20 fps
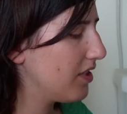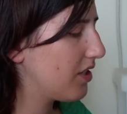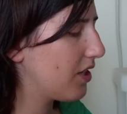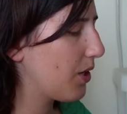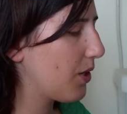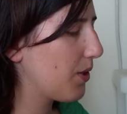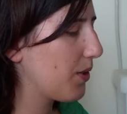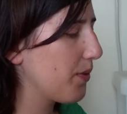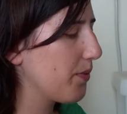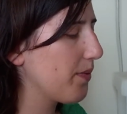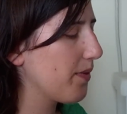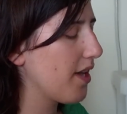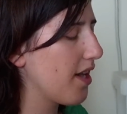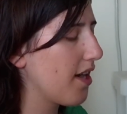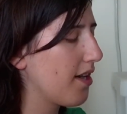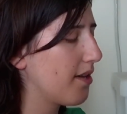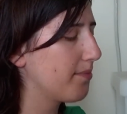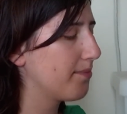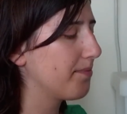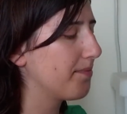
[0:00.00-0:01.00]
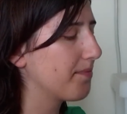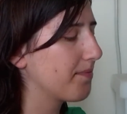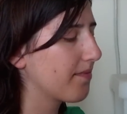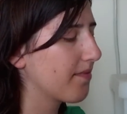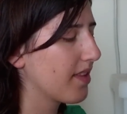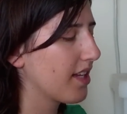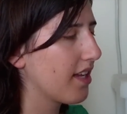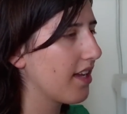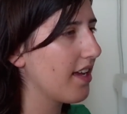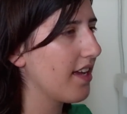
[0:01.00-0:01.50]
So
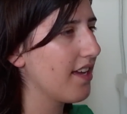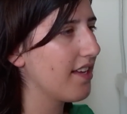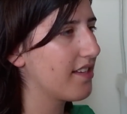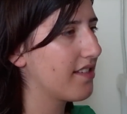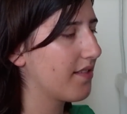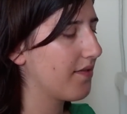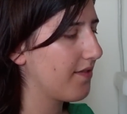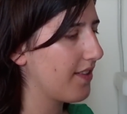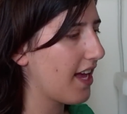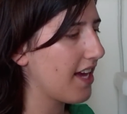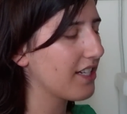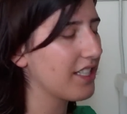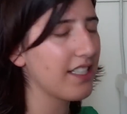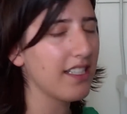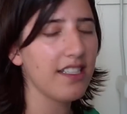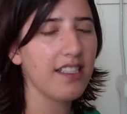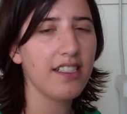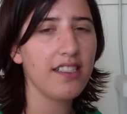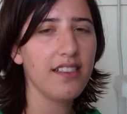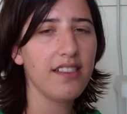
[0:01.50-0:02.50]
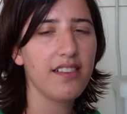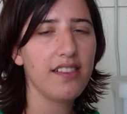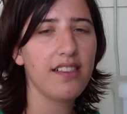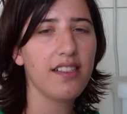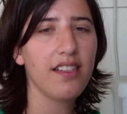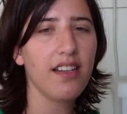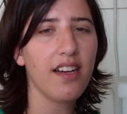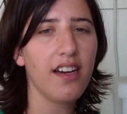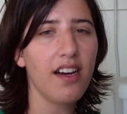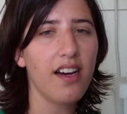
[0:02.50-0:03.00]
it flashes
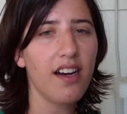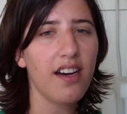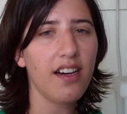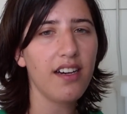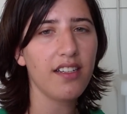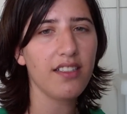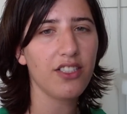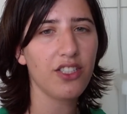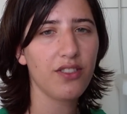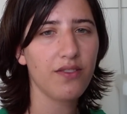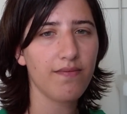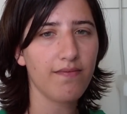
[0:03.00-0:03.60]
a